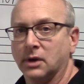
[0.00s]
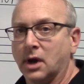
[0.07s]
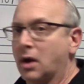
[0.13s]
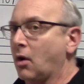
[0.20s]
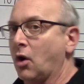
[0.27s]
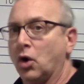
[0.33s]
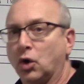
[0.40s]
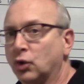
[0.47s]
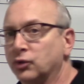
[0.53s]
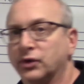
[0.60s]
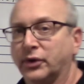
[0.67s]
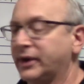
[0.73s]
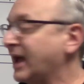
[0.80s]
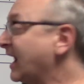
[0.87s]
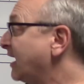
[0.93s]
a whole note,
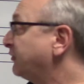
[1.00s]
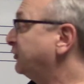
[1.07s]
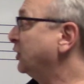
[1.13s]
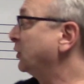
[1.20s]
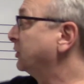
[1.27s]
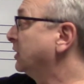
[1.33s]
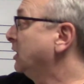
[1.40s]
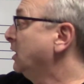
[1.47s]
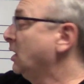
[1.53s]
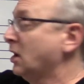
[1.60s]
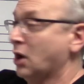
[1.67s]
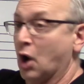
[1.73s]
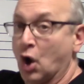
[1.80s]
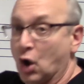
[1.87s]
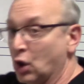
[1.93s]
a half note,
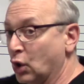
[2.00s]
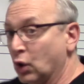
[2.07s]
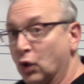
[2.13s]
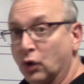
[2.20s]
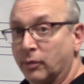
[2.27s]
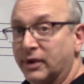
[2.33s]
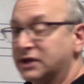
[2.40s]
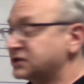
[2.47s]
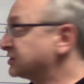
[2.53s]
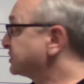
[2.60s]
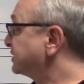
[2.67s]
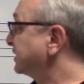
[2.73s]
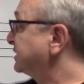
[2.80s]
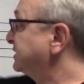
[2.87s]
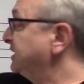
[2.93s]
a whole bunch of
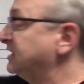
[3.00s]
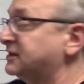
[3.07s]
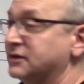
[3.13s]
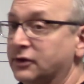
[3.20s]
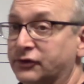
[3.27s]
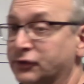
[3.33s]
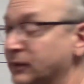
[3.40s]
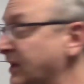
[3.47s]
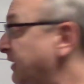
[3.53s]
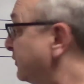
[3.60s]
16th notes or 8th